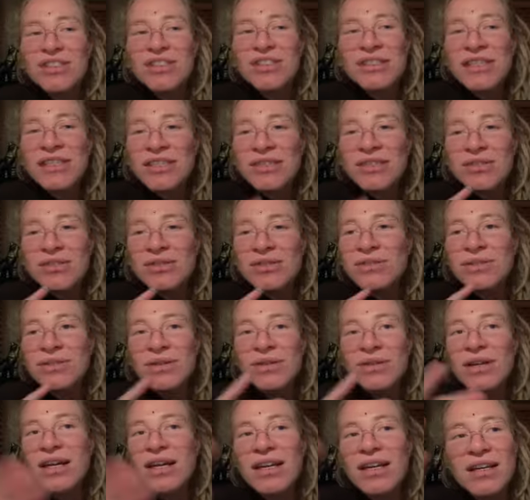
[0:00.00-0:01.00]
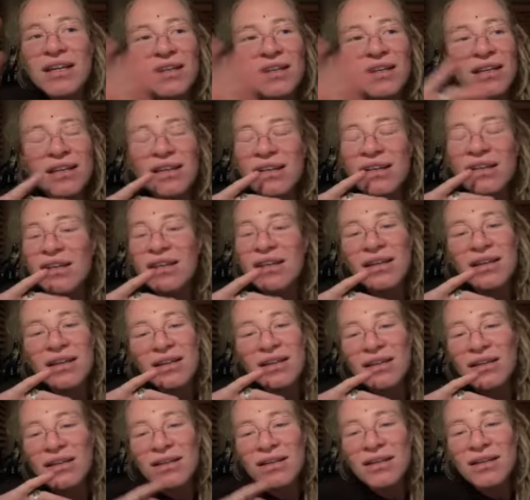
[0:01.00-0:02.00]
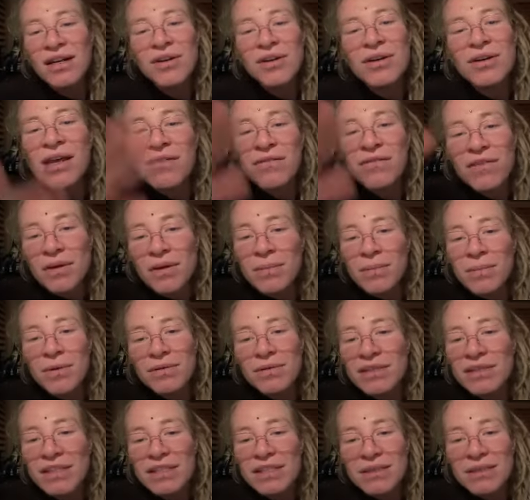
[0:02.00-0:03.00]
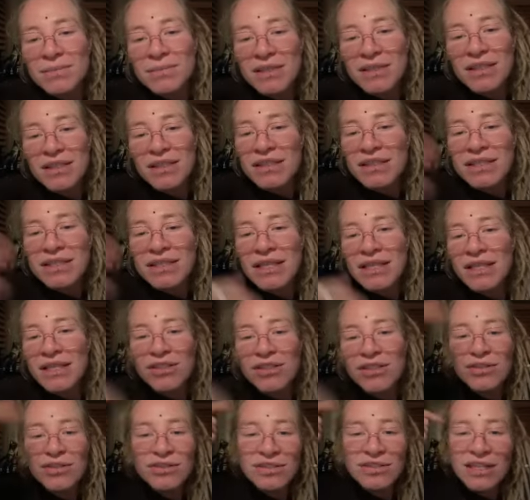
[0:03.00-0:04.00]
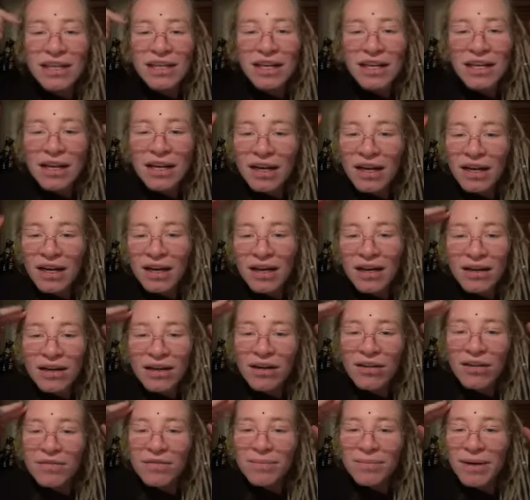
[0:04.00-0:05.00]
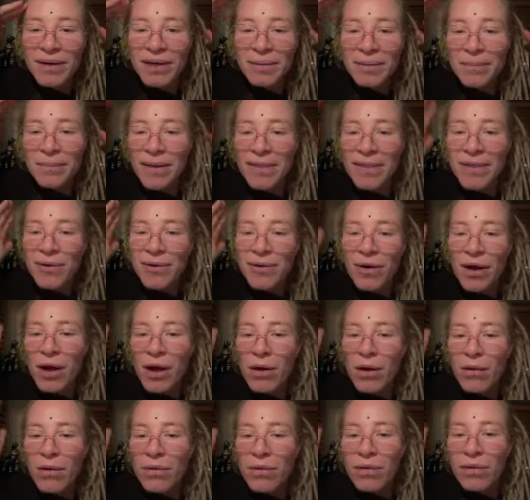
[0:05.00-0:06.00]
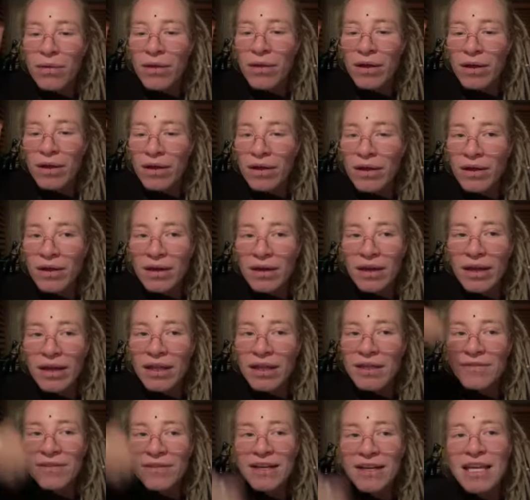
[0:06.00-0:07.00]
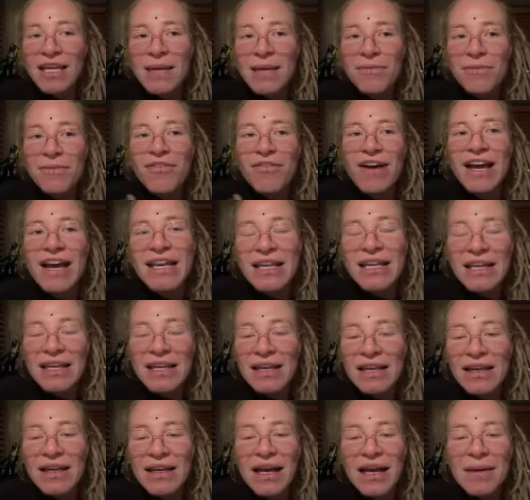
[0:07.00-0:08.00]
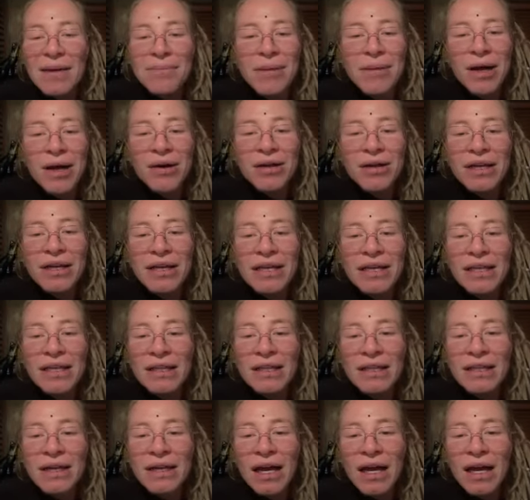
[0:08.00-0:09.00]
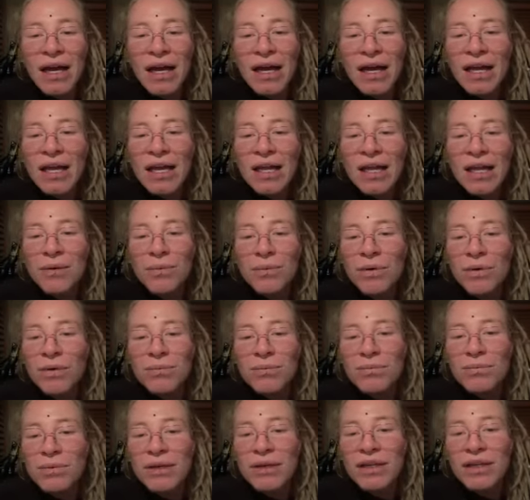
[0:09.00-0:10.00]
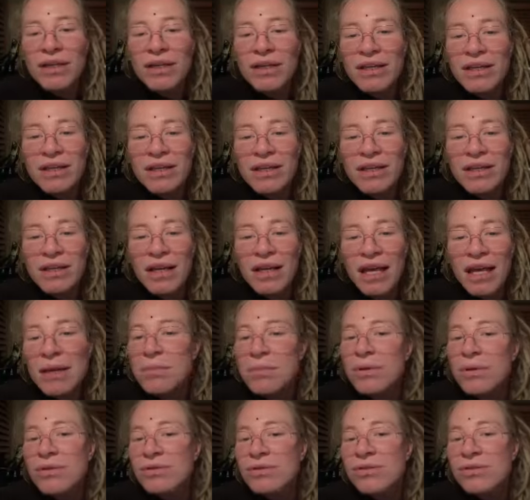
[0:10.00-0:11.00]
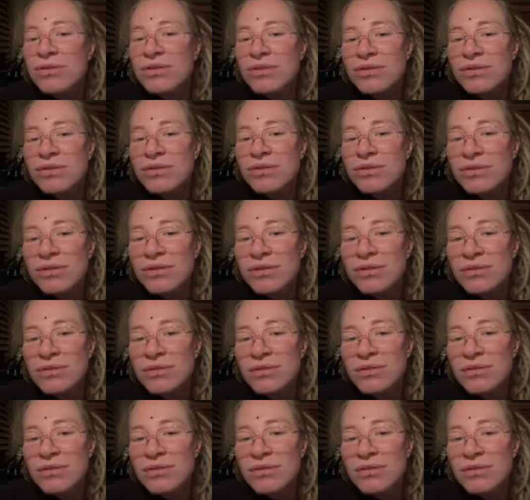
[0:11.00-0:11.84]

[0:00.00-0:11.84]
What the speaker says: just like, dude, okay, like, I'll give up on this because I need to take care of my mental health. And if I keep fighting about it, I won't be able to.